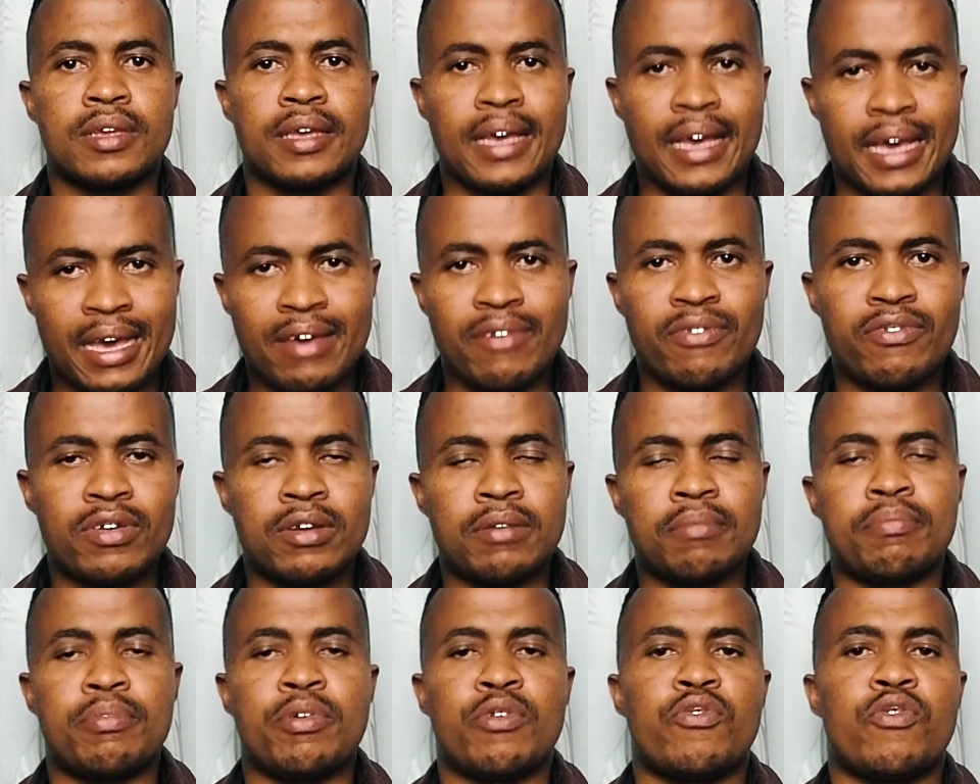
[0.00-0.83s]

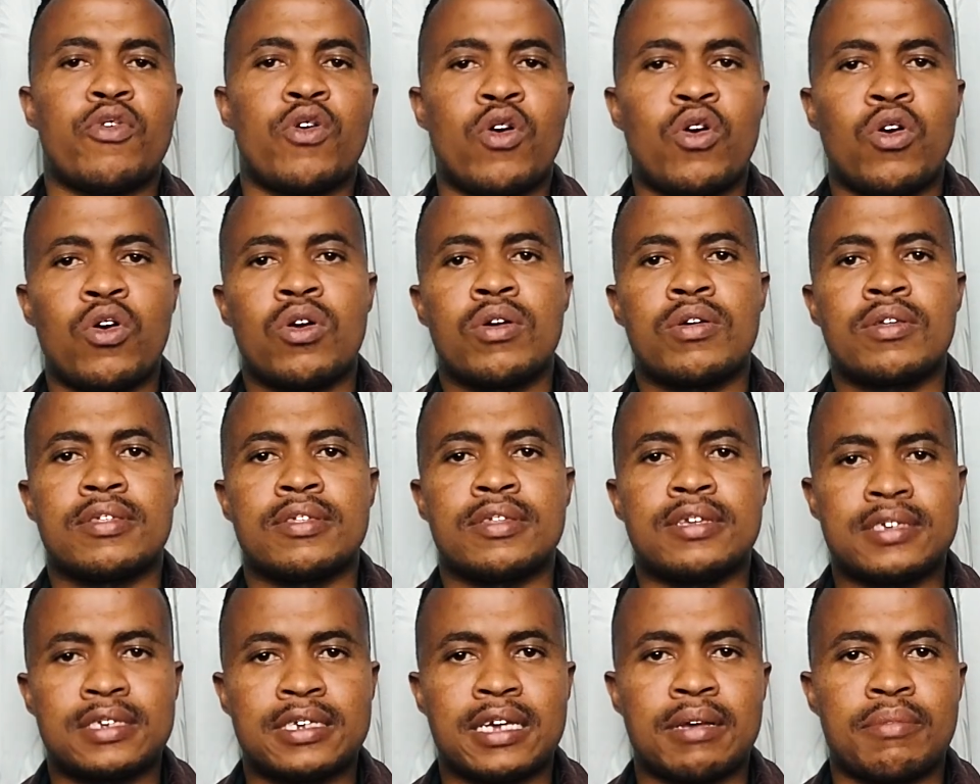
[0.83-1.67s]
even before
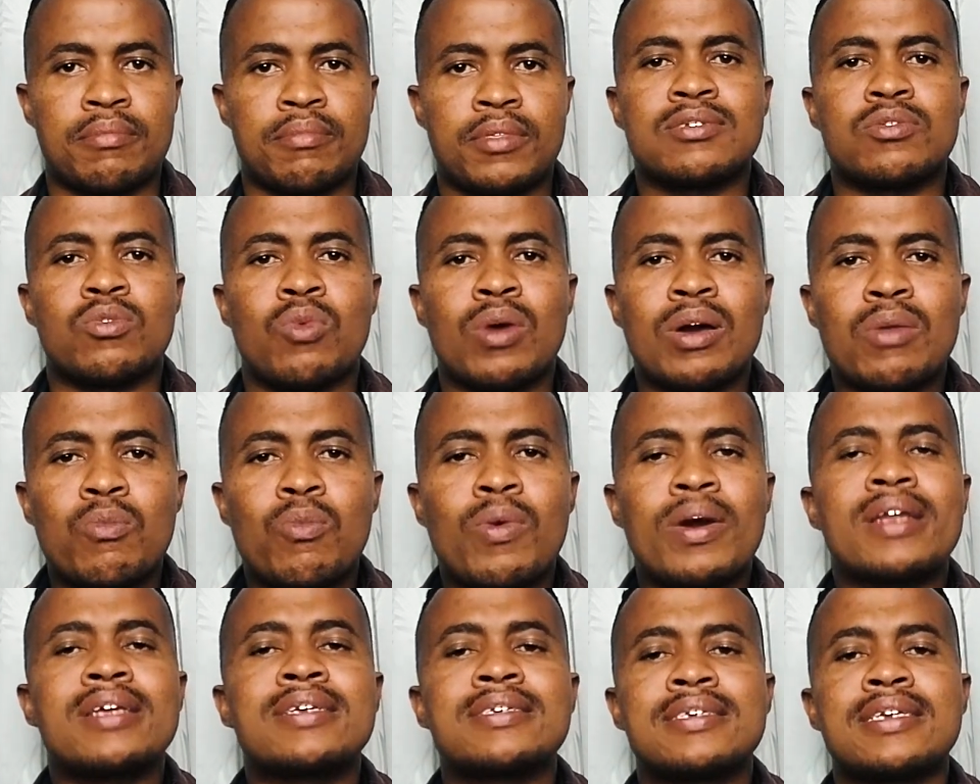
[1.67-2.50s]
this time.
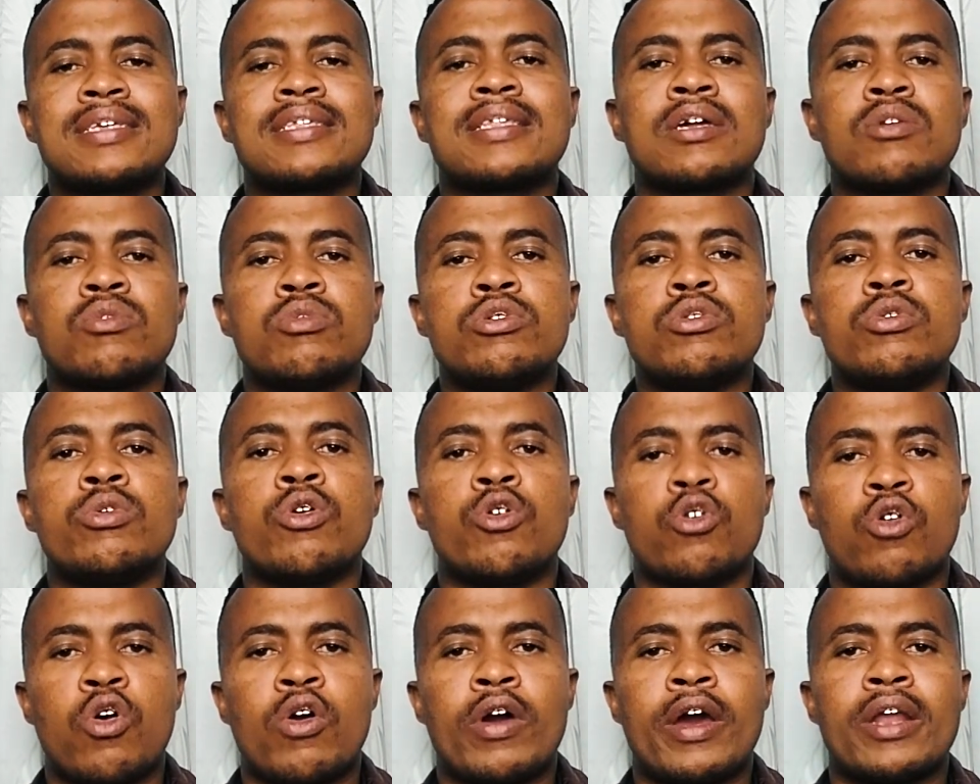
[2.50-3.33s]
What is it that we're doing
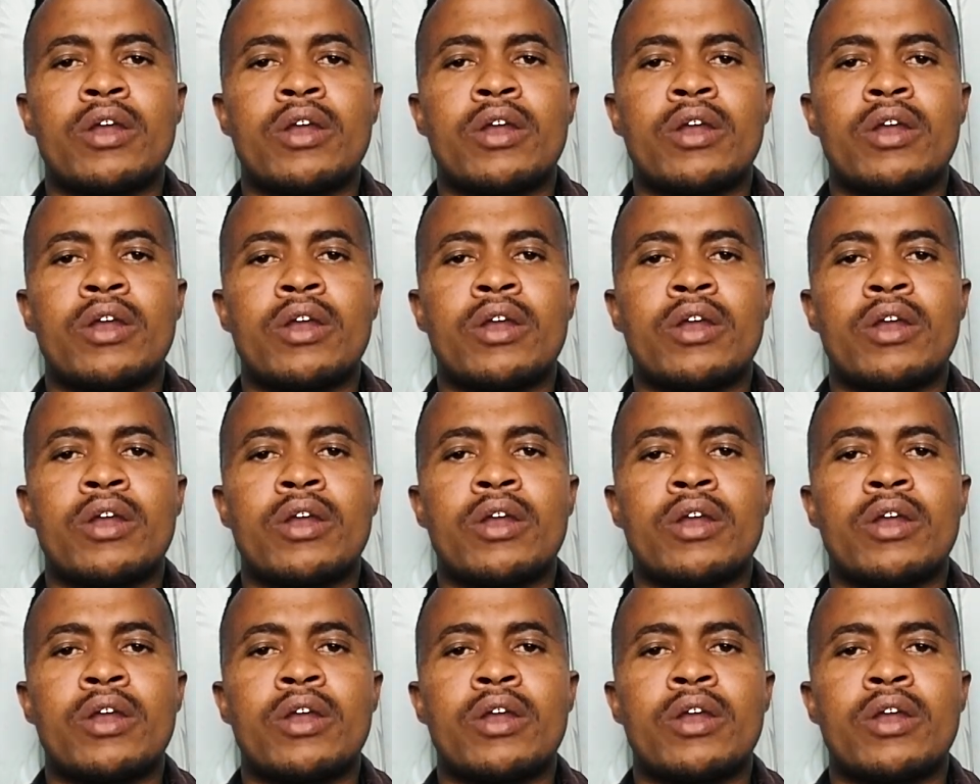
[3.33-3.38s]
wrong,